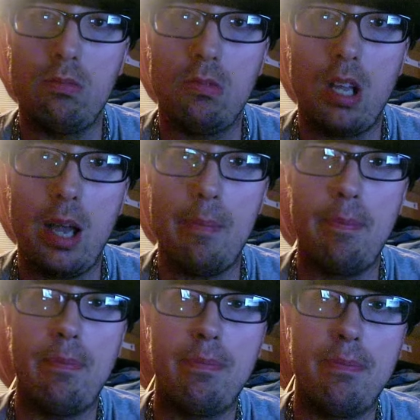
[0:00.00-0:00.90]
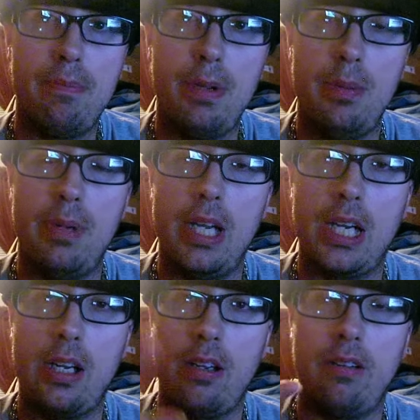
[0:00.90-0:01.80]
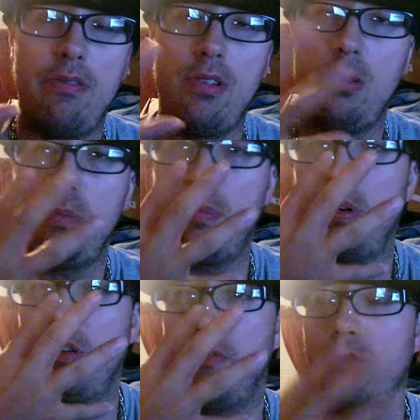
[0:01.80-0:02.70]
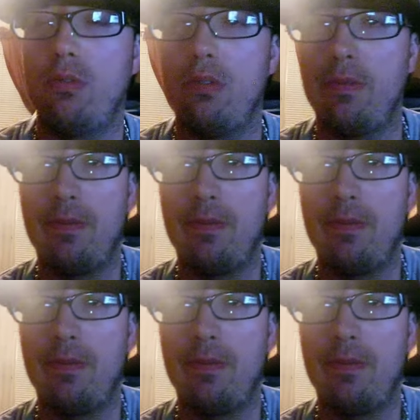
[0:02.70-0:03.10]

I'd be back at the field part four.